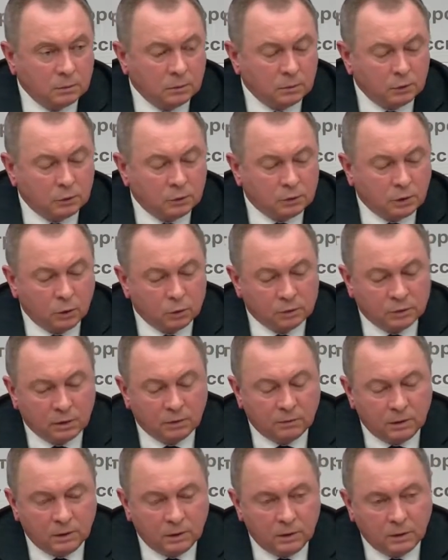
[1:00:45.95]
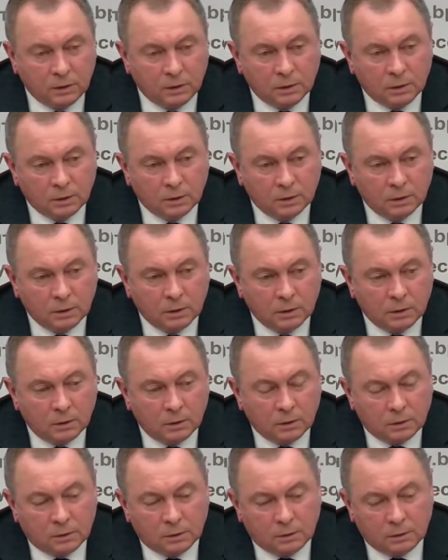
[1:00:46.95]
the State Department of the
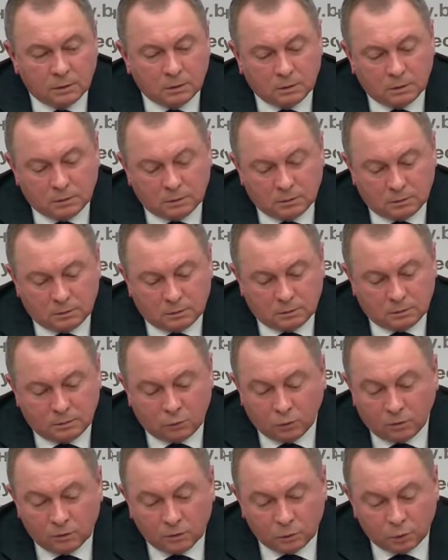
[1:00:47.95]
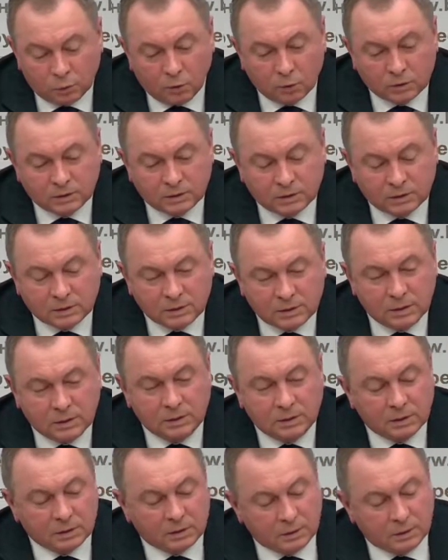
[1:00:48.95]
United States is suspicious.